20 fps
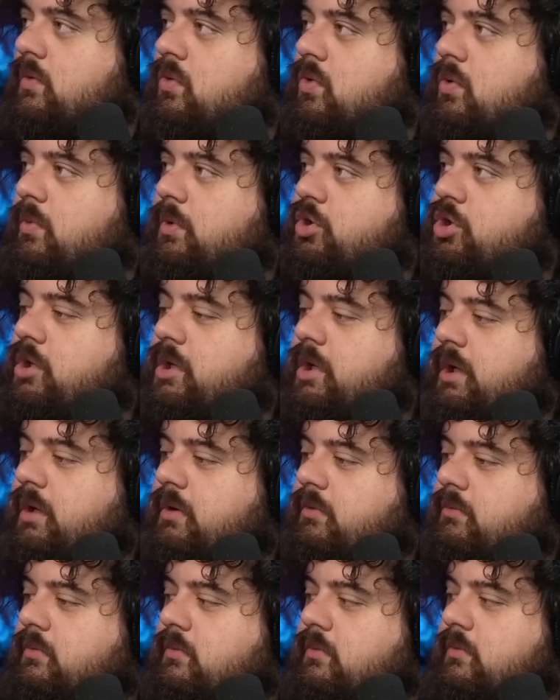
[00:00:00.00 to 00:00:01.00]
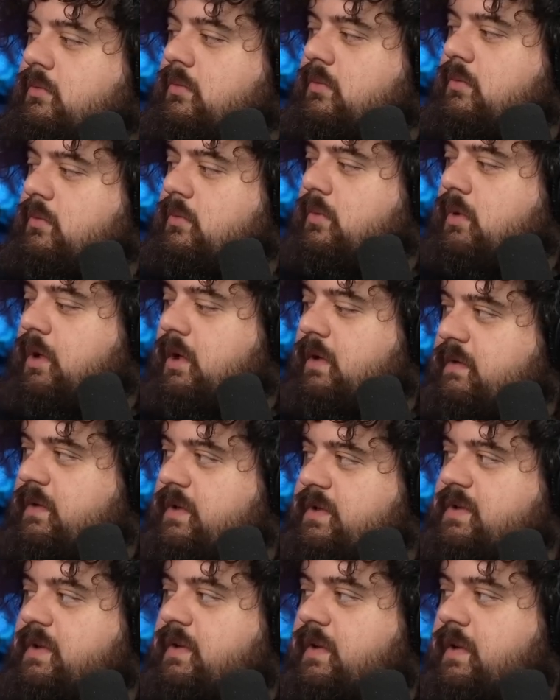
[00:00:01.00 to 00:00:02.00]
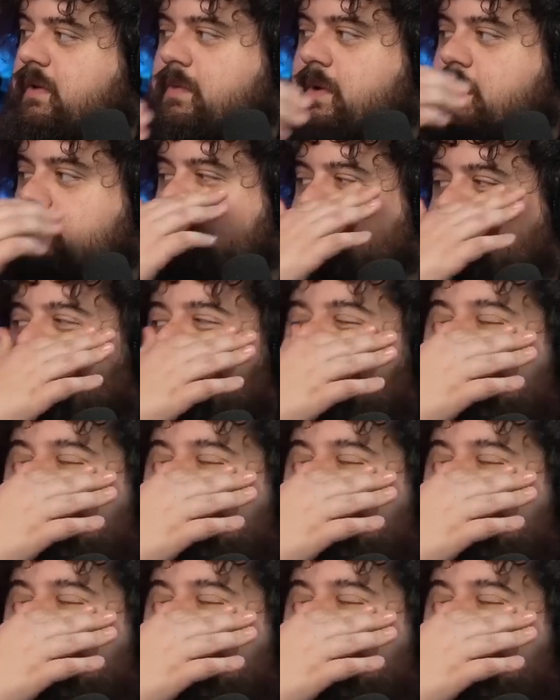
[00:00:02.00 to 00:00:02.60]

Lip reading: Norma Jean. I've listened to them.